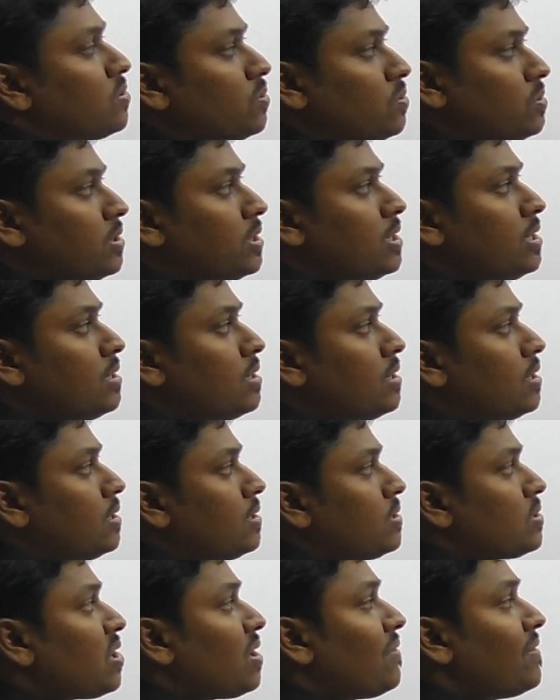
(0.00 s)
root 3.
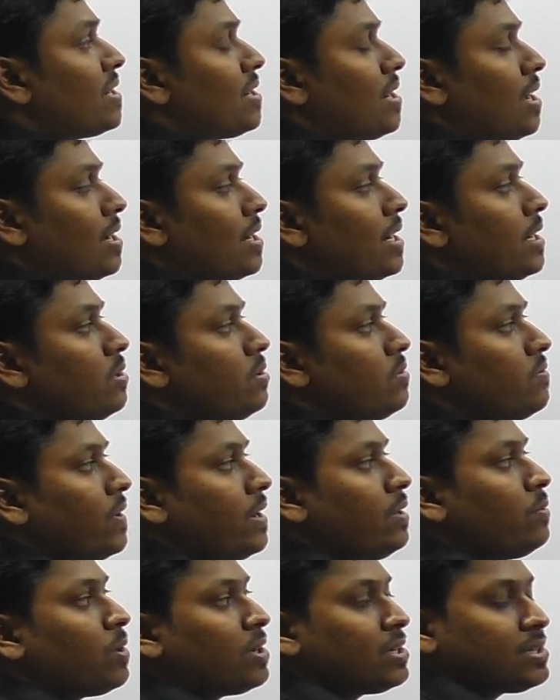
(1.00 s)
So our target to
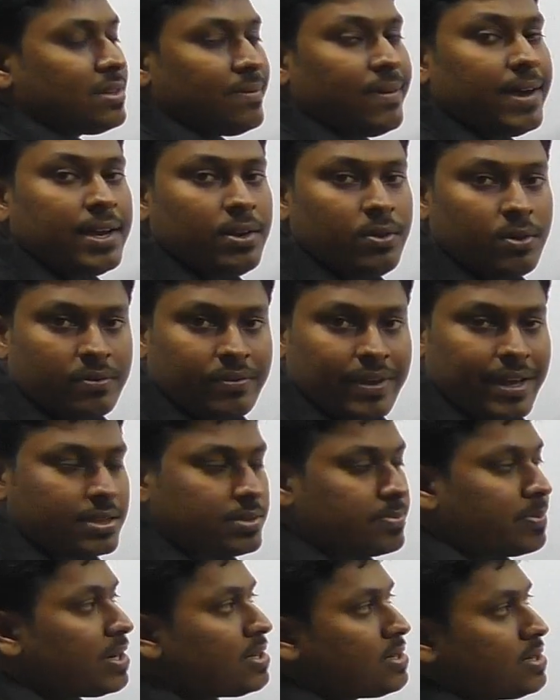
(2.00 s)
find what is the value of
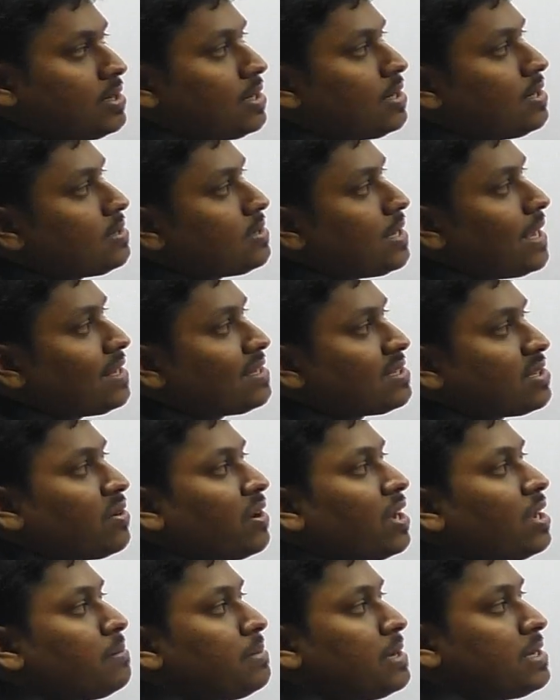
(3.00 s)
expression, that is x
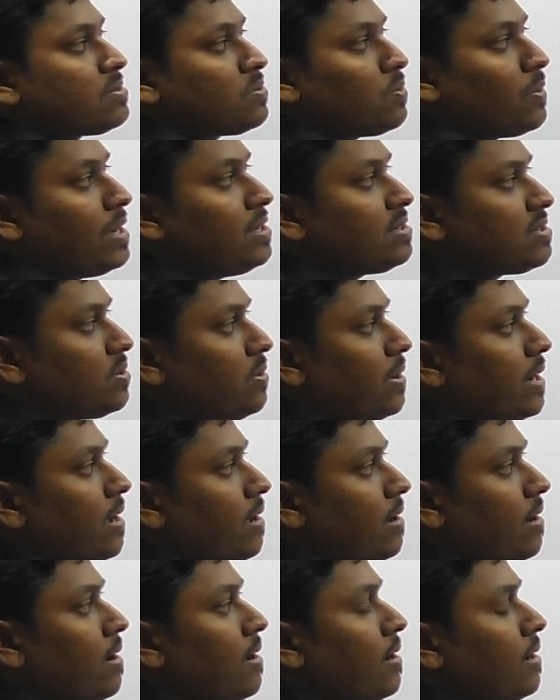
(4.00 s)
square plus y
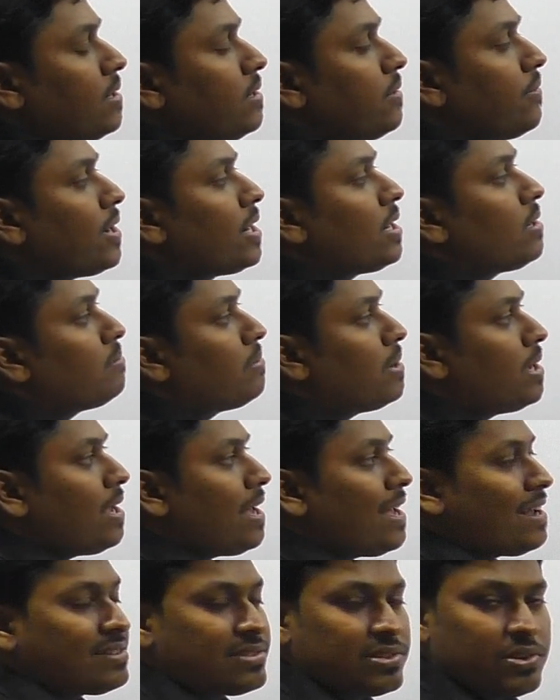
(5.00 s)
square divided by
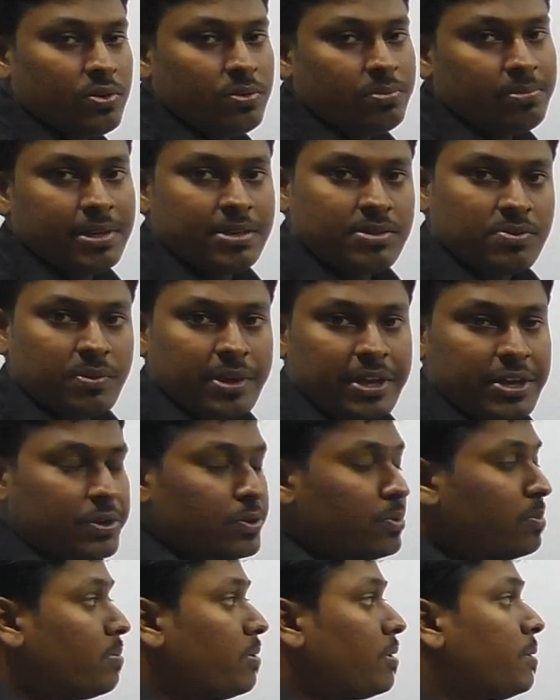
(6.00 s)
x cube plus y
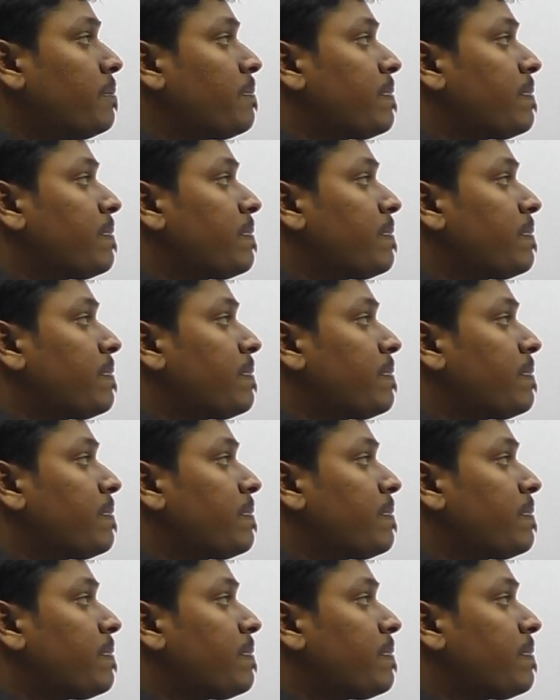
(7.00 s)
cube.